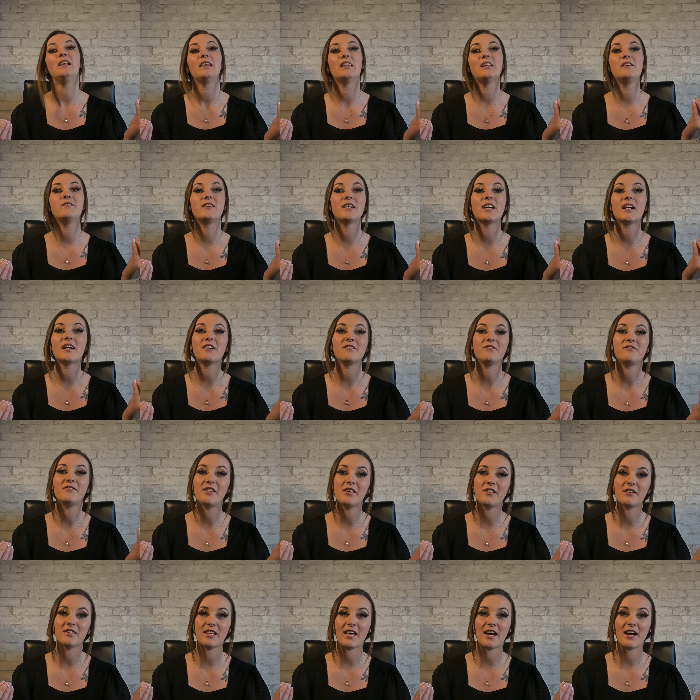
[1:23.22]
living out of
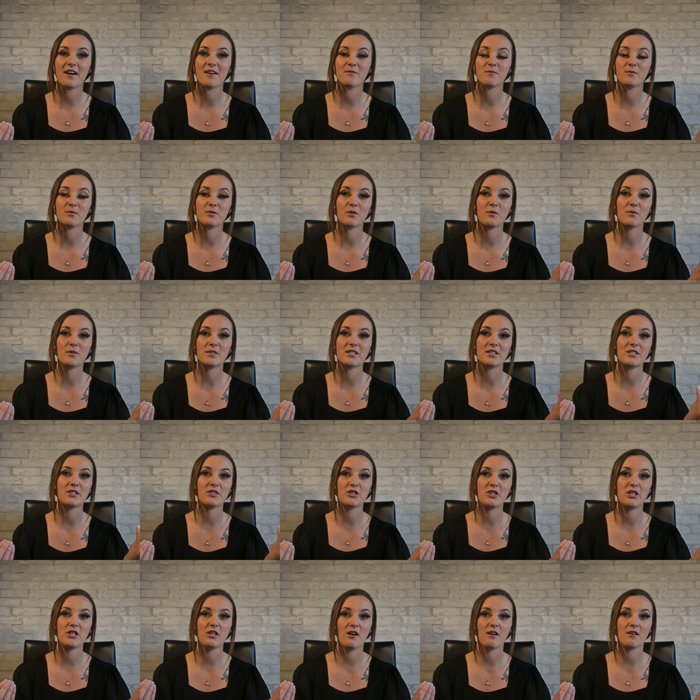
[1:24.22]
fear that everyone's always going to
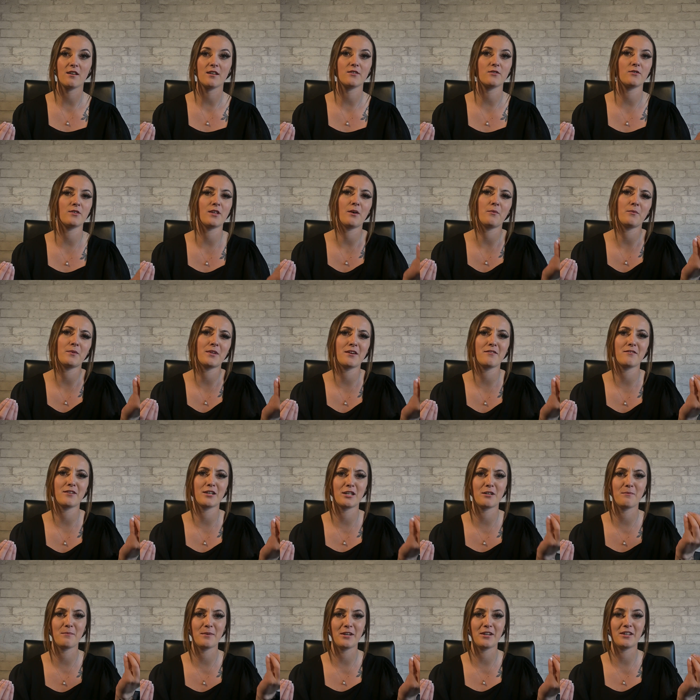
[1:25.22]
cheat on us or that we're never
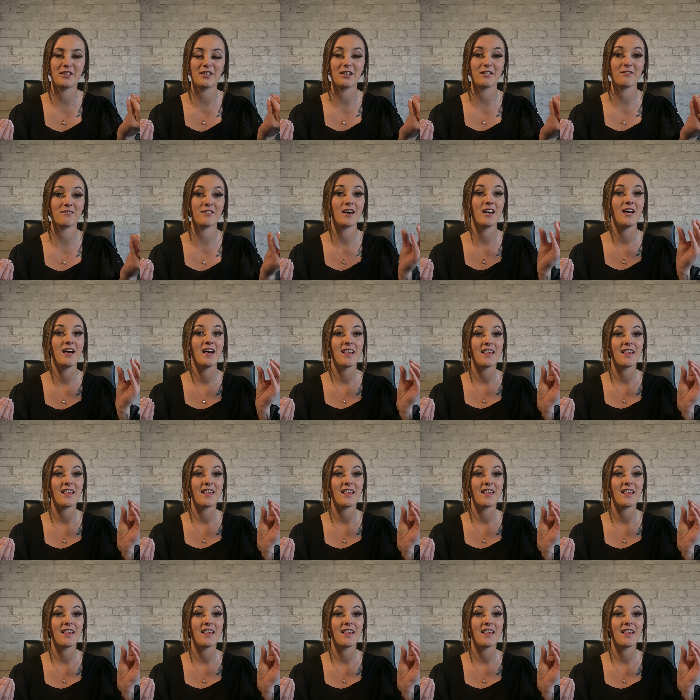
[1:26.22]
going to be good enough.